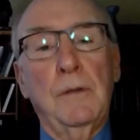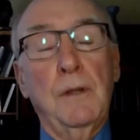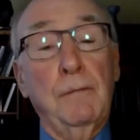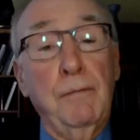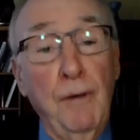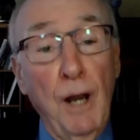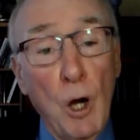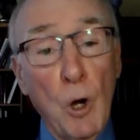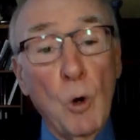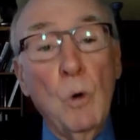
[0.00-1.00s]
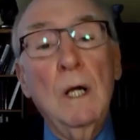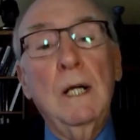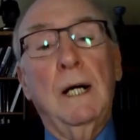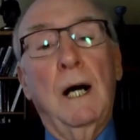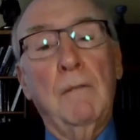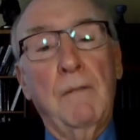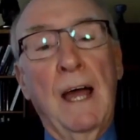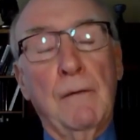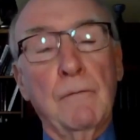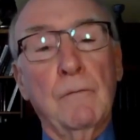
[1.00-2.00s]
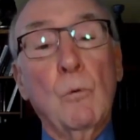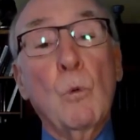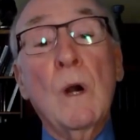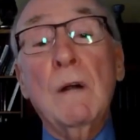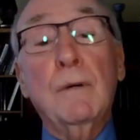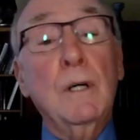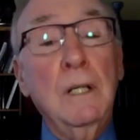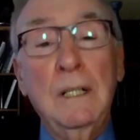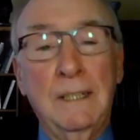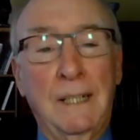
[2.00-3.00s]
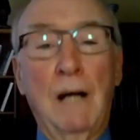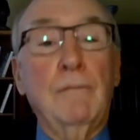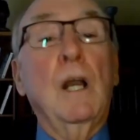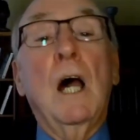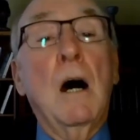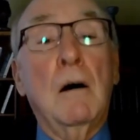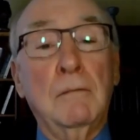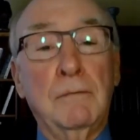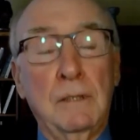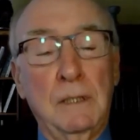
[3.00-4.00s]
the flow of that river of love